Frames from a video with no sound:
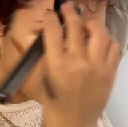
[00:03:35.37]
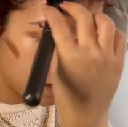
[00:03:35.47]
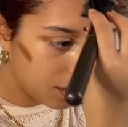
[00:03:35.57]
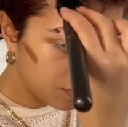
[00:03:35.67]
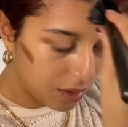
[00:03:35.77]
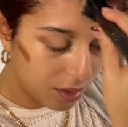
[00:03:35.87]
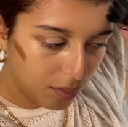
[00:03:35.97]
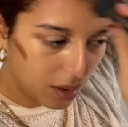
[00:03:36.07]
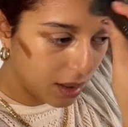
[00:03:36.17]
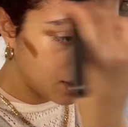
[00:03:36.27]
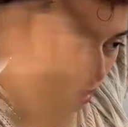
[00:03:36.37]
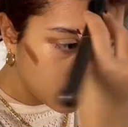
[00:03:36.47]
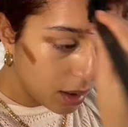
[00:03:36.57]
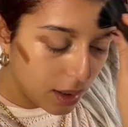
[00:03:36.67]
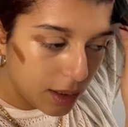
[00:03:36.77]
don't even know why
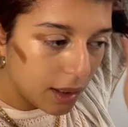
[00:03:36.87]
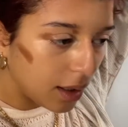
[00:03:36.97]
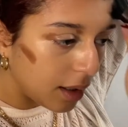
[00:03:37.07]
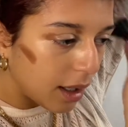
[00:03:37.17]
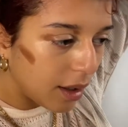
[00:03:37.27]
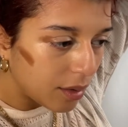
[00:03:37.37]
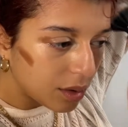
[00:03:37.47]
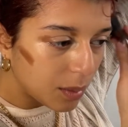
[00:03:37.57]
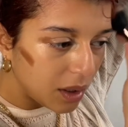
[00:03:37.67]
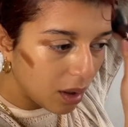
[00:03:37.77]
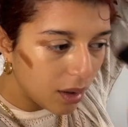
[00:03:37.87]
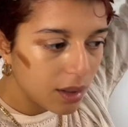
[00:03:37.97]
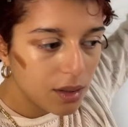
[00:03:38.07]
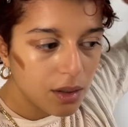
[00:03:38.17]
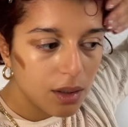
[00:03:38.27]
I did it now, to be
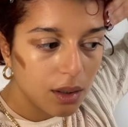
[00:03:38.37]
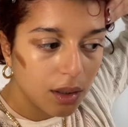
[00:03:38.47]
honest.